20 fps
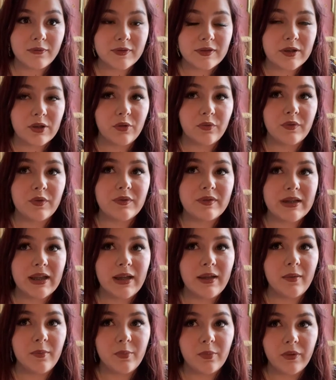So if you
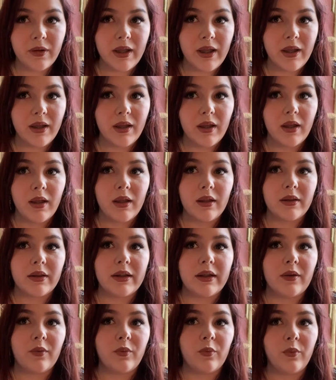take a break
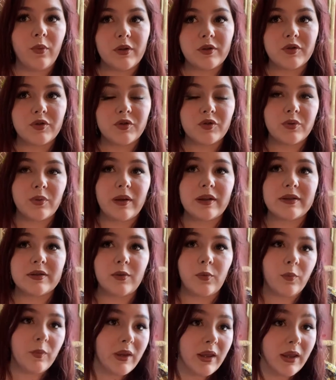like once or twice a
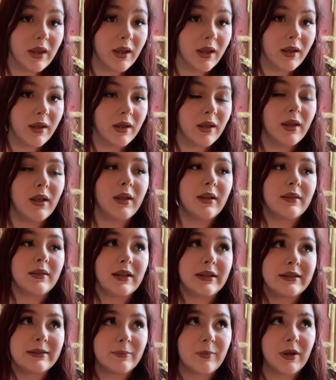week,
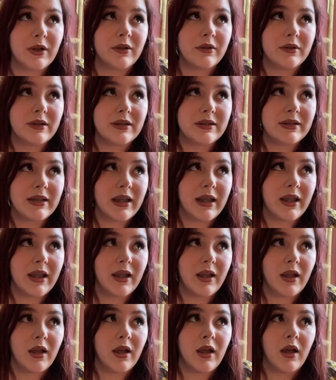that's better than
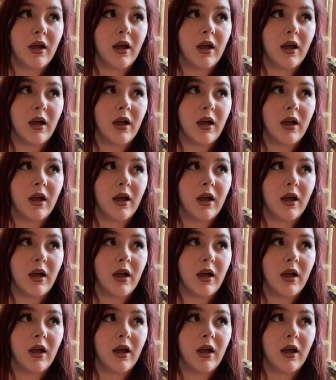taking